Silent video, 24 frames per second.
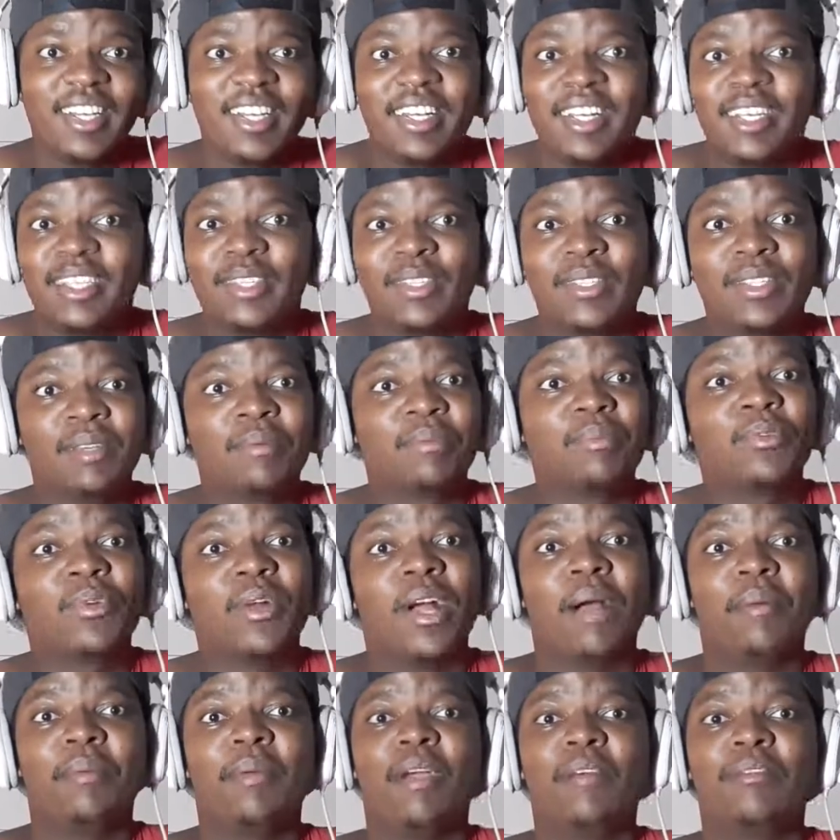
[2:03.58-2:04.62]

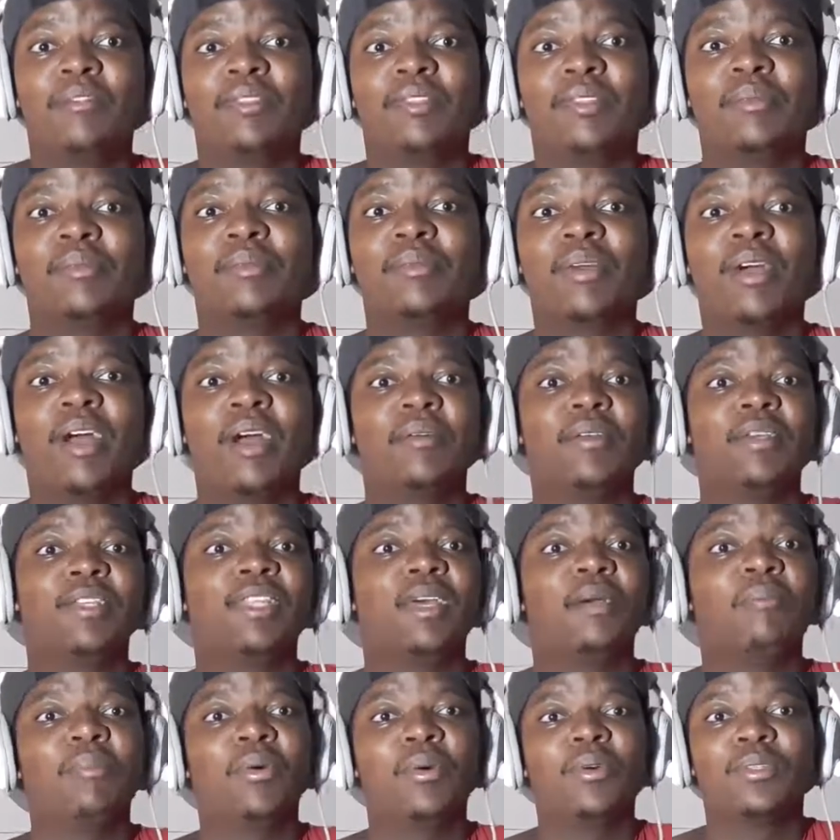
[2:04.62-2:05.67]
Subscribe if you haven't subscribed. Hit
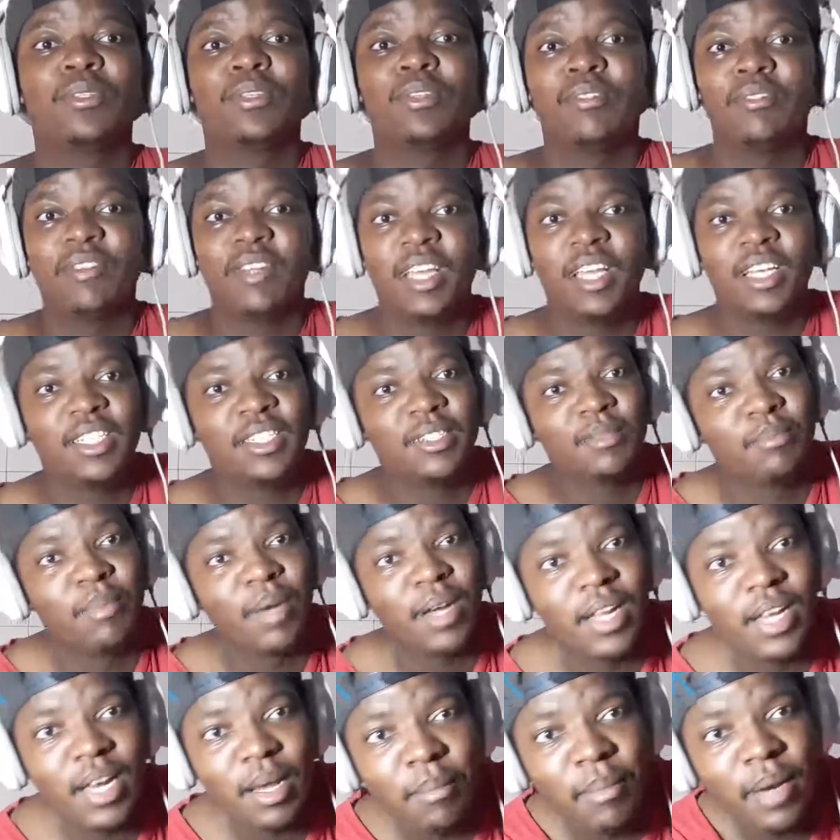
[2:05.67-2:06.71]
that post notification
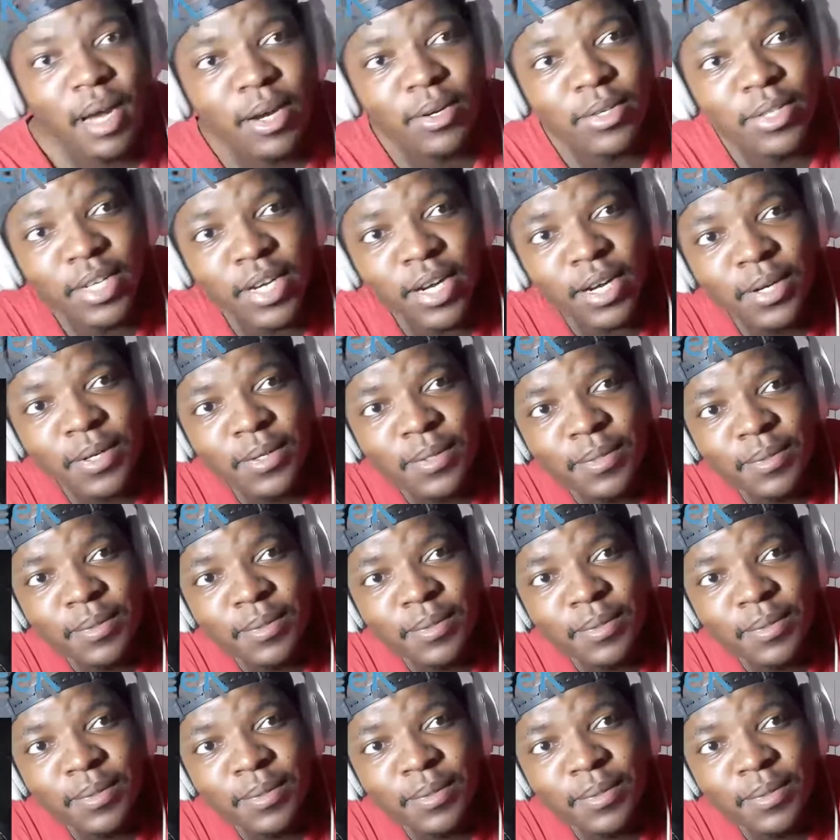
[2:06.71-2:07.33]
bell. I'm out, y'all.